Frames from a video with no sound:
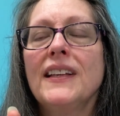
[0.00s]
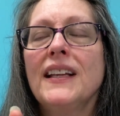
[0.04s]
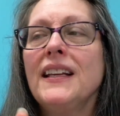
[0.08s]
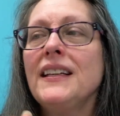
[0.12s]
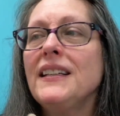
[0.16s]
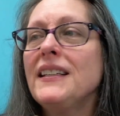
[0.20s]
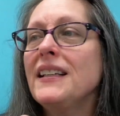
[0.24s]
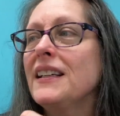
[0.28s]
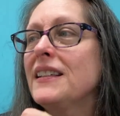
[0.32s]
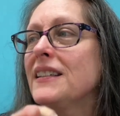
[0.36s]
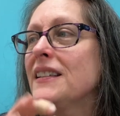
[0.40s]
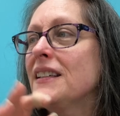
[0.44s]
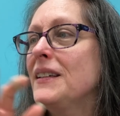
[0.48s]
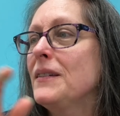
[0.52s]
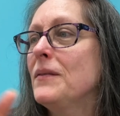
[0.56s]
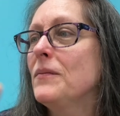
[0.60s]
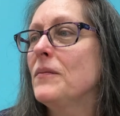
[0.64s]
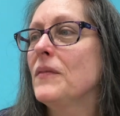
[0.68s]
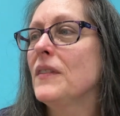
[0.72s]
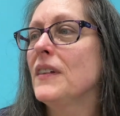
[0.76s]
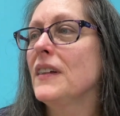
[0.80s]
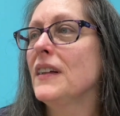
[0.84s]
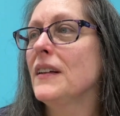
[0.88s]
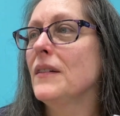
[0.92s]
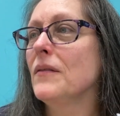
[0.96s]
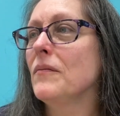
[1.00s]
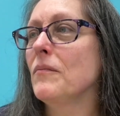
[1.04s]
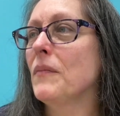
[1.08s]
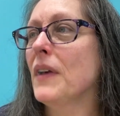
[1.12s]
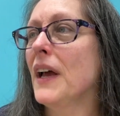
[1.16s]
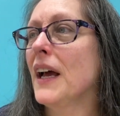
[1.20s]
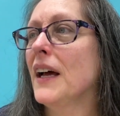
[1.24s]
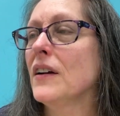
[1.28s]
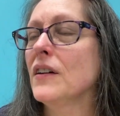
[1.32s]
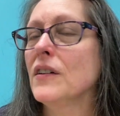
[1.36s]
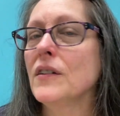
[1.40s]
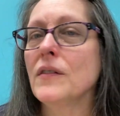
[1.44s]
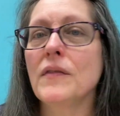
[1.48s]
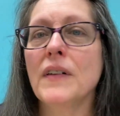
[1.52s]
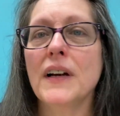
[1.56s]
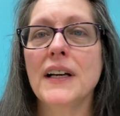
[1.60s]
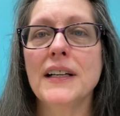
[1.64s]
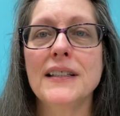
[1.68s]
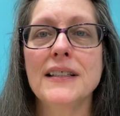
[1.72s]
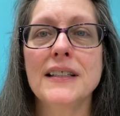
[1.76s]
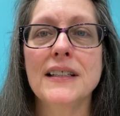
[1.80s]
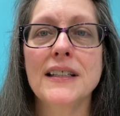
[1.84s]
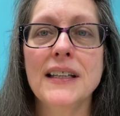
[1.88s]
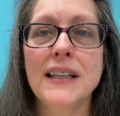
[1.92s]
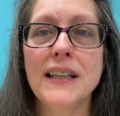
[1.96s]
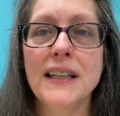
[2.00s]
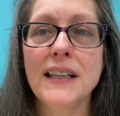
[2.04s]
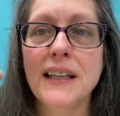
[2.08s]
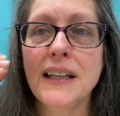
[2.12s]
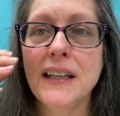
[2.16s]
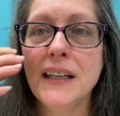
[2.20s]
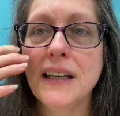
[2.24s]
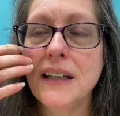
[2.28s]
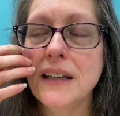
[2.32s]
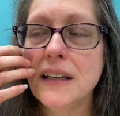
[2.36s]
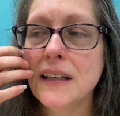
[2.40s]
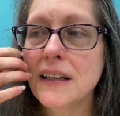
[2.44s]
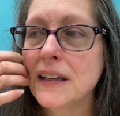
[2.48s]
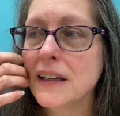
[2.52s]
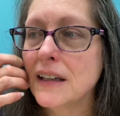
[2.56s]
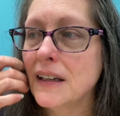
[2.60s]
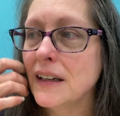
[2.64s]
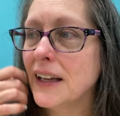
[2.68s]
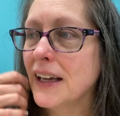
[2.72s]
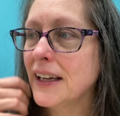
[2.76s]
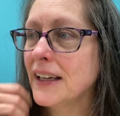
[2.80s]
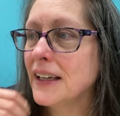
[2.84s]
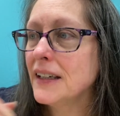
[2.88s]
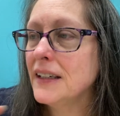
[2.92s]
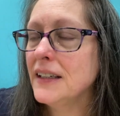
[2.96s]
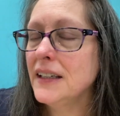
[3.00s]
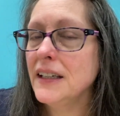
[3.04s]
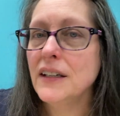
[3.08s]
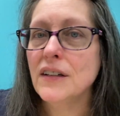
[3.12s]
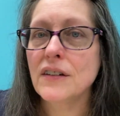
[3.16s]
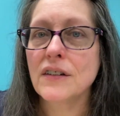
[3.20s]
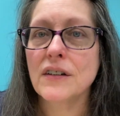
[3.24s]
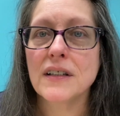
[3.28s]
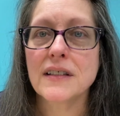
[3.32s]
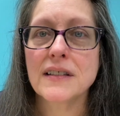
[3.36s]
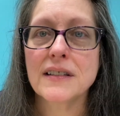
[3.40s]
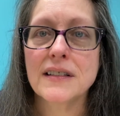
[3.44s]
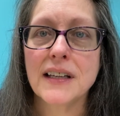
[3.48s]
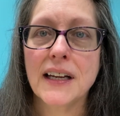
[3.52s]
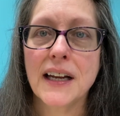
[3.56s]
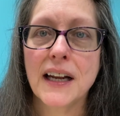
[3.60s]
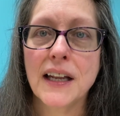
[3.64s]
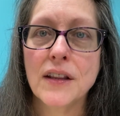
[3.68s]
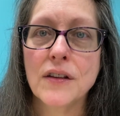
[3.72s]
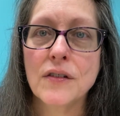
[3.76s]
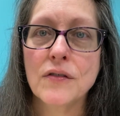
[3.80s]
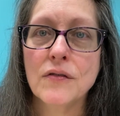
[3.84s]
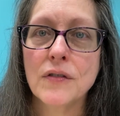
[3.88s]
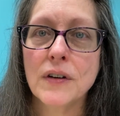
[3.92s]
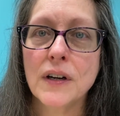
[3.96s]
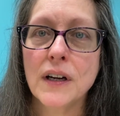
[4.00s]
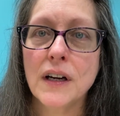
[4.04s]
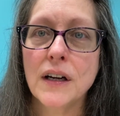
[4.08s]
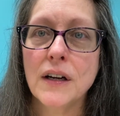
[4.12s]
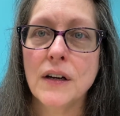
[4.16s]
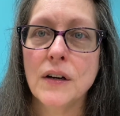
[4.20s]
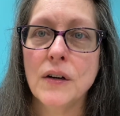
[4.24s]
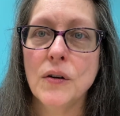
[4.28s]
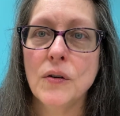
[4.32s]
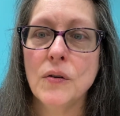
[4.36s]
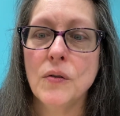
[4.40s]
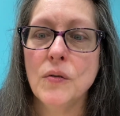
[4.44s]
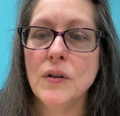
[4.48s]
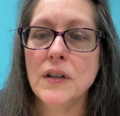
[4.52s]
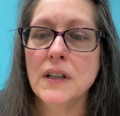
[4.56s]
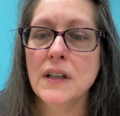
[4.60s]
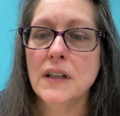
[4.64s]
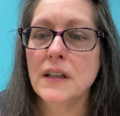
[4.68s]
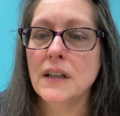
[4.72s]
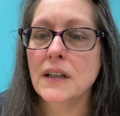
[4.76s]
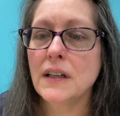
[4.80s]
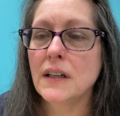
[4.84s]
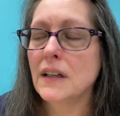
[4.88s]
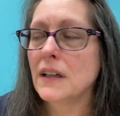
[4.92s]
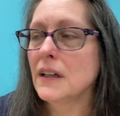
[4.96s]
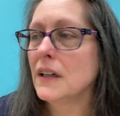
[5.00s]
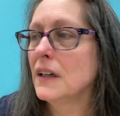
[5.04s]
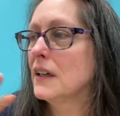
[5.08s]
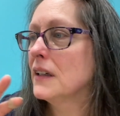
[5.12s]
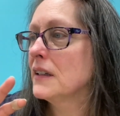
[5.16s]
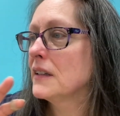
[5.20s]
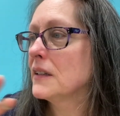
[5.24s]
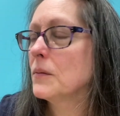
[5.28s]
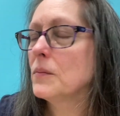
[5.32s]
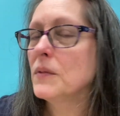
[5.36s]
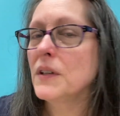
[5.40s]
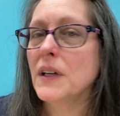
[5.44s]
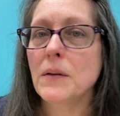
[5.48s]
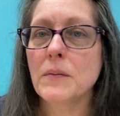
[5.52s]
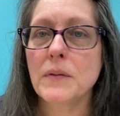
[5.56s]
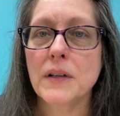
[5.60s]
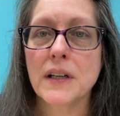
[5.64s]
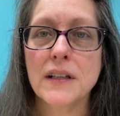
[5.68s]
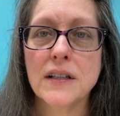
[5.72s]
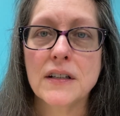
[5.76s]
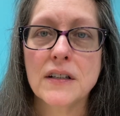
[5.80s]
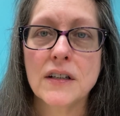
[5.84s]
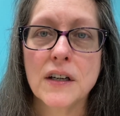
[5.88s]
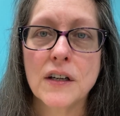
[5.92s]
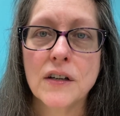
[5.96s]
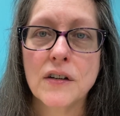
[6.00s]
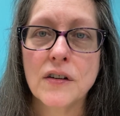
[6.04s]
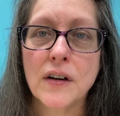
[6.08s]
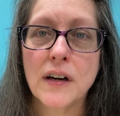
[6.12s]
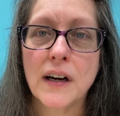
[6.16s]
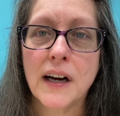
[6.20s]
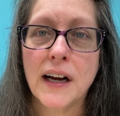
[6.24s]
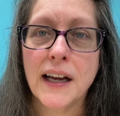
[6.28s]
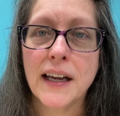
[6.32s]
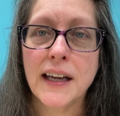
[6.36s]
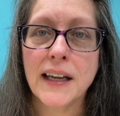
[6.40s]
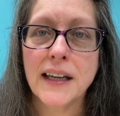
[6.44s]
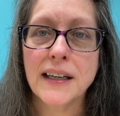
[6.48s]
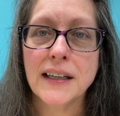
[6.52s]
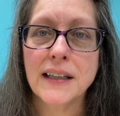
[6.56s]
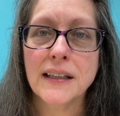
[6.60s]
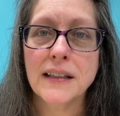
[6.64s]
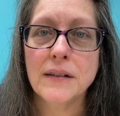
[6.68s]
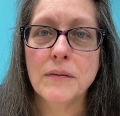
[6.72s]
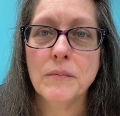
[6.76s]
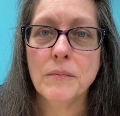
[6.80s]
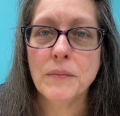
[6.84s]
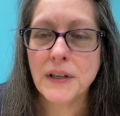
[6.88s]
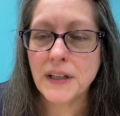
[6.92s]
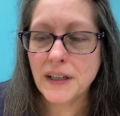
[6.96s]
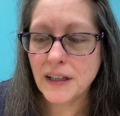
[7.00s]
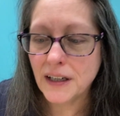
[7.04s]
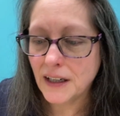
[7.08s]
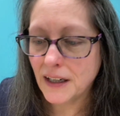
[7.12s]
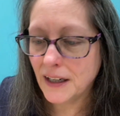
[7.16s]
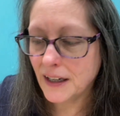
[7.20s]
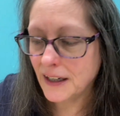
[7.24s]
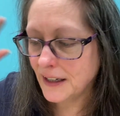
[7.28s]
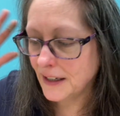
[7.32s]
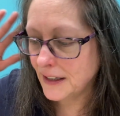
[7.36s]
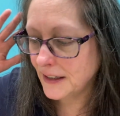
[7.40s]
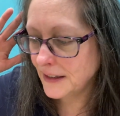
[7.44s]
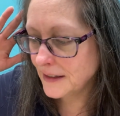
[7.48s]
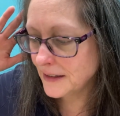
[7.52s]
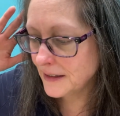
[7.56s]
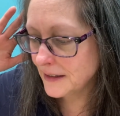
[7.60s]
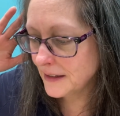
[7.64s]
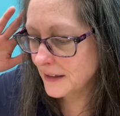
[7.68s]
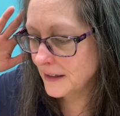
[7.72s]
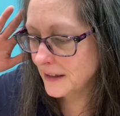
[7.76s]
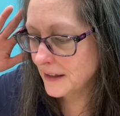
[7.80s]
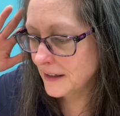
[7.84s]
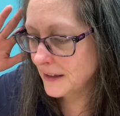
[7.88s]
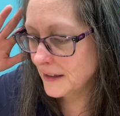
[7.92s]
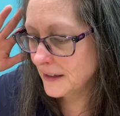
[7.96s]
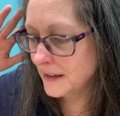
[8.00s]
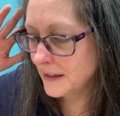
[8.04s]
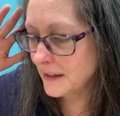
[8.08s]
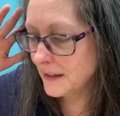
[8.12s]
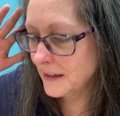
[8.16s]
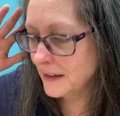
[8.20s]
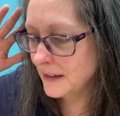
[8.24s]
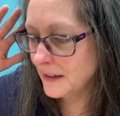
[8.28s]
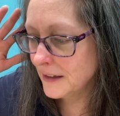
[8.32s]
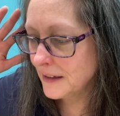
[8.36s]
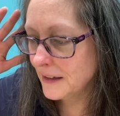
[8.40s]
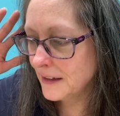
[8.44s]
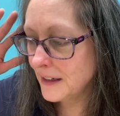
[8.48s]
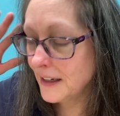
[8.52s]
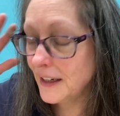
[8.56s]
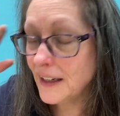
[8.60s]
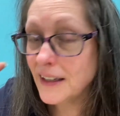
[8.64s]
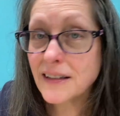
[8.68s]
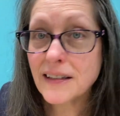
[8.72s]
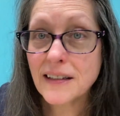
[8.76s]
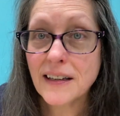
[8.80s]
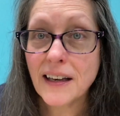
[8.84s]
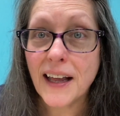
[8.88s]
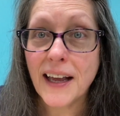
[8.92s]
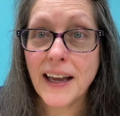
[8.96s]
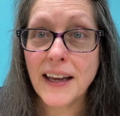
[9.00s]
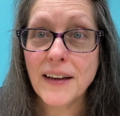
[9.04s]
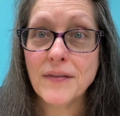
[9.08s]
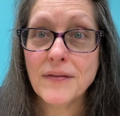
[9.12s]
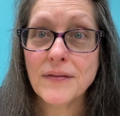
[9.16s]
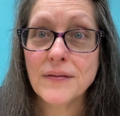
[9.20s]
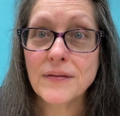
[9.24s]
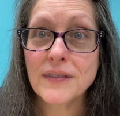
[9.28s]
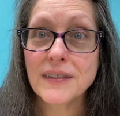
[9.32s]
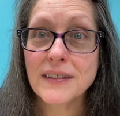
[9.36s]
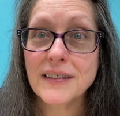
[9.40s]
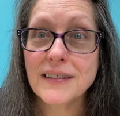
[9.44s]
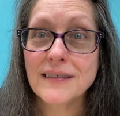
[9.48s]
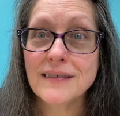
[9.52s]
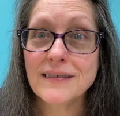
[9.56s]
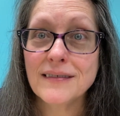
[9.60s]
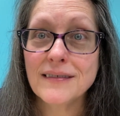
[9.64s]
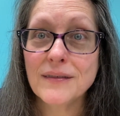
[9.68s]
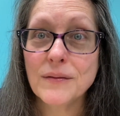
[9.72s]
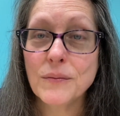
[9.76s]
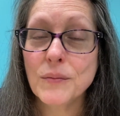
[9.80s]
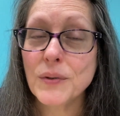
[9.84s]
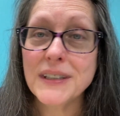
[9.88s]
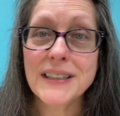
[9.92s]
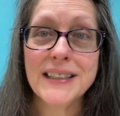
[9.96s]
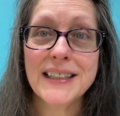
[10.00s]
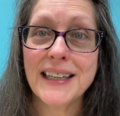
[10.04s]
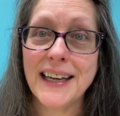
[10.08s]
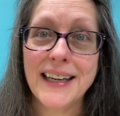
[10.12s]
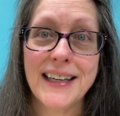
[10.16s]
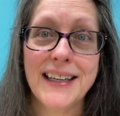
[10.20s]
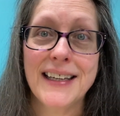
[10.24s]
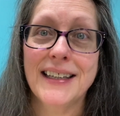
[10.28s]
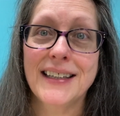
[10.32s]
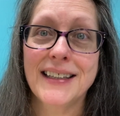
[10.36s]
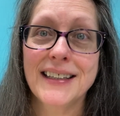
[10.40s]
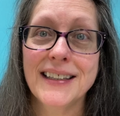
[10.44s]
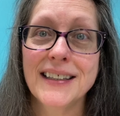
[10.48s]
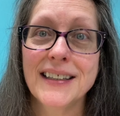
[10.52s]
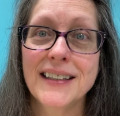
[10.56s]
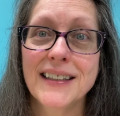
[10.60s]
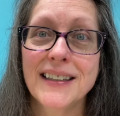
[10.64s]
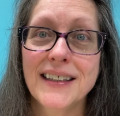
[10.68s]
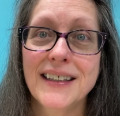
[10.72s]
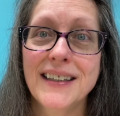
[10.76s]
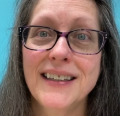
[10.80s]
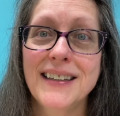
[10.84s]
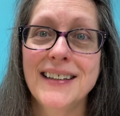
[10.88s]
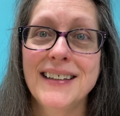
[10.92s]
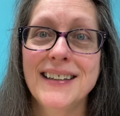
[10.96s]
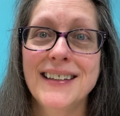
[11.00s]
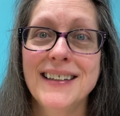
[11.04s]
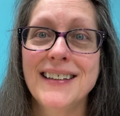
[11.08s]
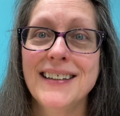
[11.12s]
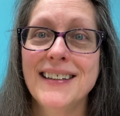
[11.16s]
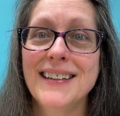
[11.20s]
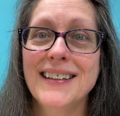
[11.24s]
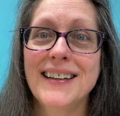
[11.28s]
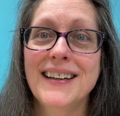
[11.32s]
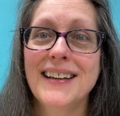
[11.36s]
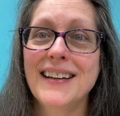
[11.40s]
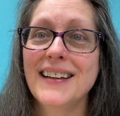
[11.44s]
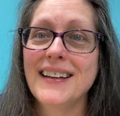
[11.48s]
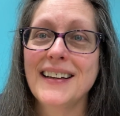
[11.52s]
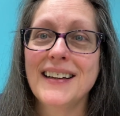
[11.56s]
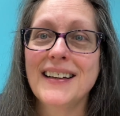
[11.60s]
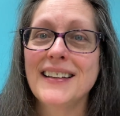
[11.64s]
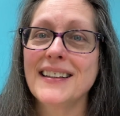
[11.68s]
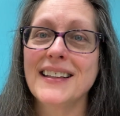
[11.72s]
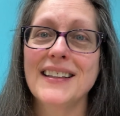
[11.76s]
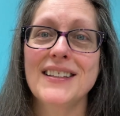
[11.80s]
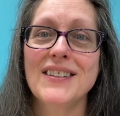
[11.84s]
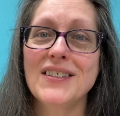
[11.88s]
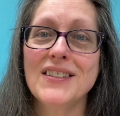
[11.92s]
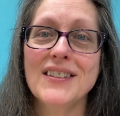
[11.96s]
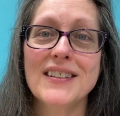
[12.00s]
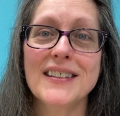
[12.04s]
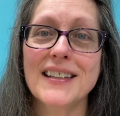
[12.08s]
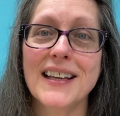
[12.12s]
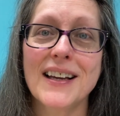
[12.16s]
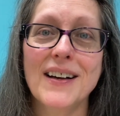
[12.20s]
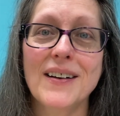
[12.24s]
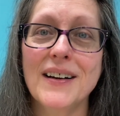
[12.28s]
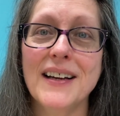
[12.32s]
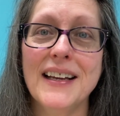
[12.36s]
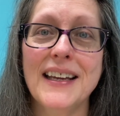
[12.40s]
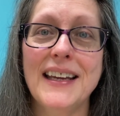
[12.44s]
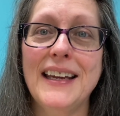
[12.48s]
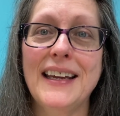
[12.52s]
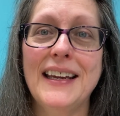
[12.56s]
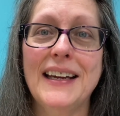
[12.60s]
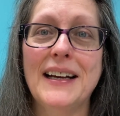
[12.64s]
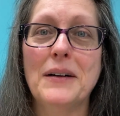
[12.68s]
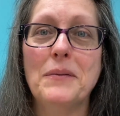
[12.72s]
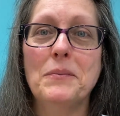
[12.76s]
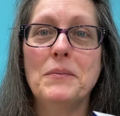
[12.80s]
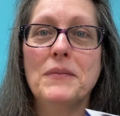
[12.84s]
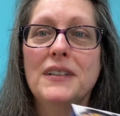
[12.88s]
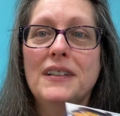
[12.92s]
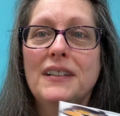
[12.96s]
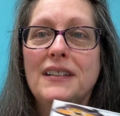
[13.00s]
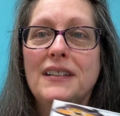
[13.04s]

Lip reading: Does it matter if I see like a deer on the side of the road? Sometimes I start crying because its life was taken. That's just how I am.